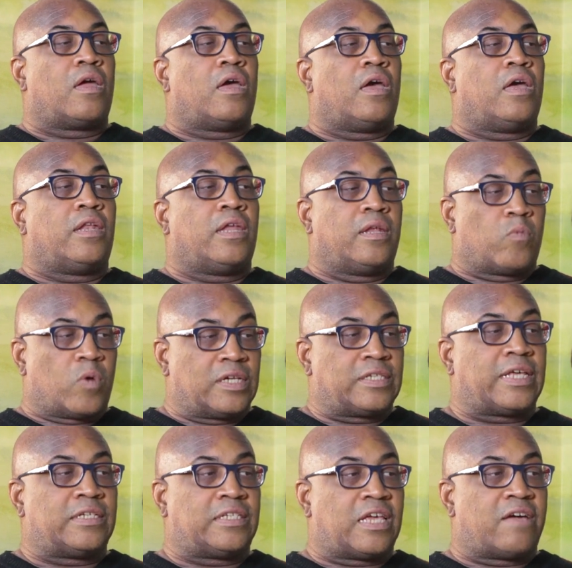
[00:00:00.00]
And it was
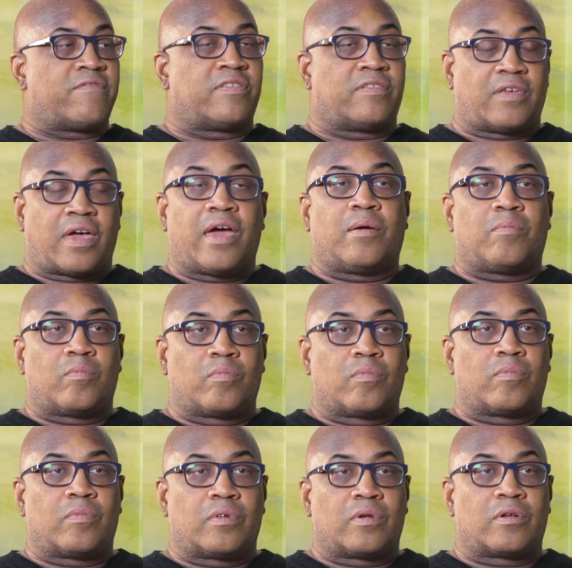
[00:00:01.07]
that 7th time
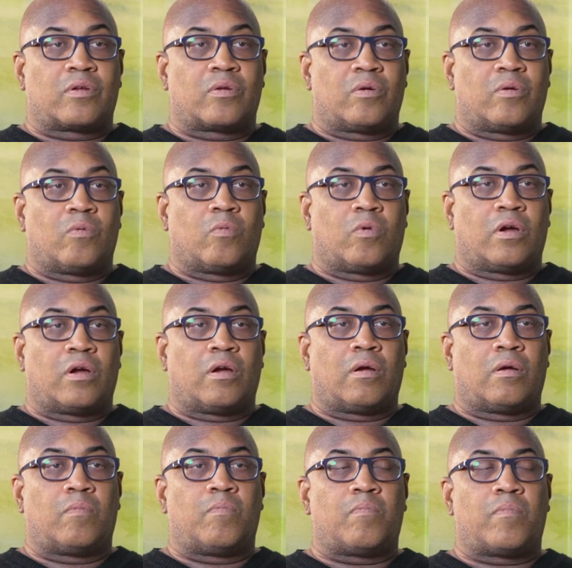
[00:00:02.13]

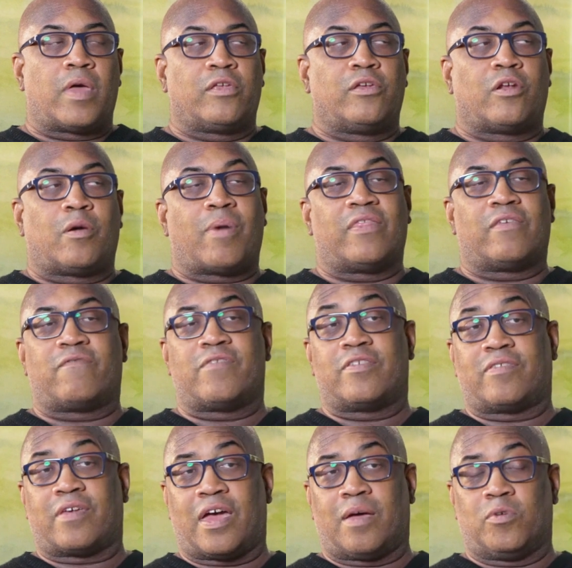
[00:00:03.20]
where, and by the
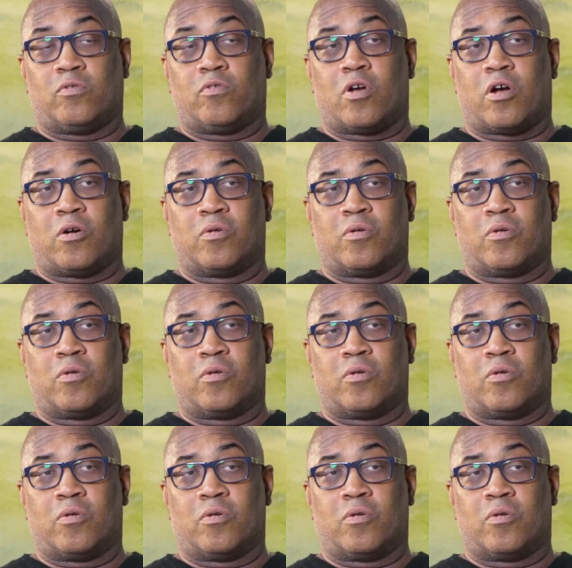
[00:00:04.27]
5th time,